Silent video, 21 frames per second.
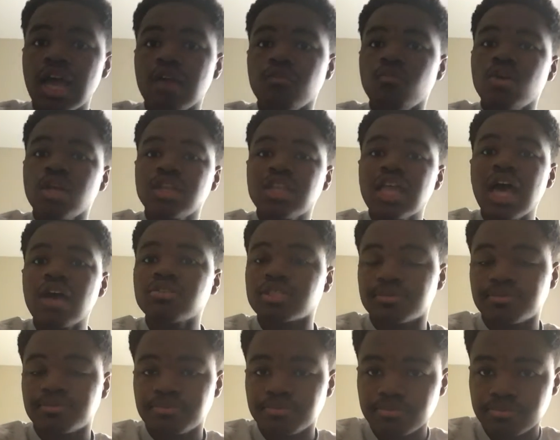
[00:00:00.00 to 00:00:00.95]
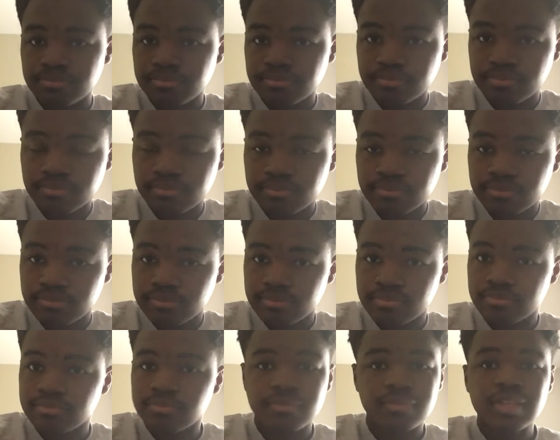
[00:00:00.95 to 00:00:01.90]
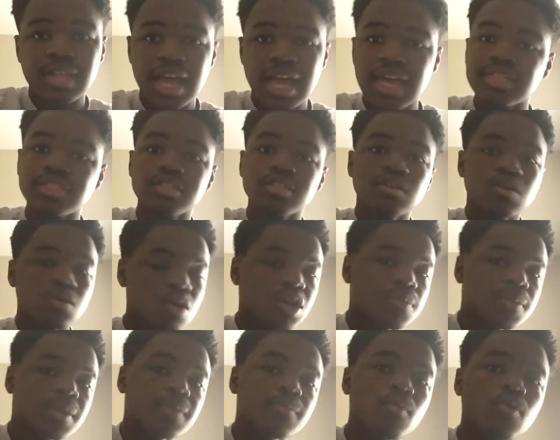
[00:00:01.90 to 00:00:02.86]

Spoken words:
Live 1000. That's going to be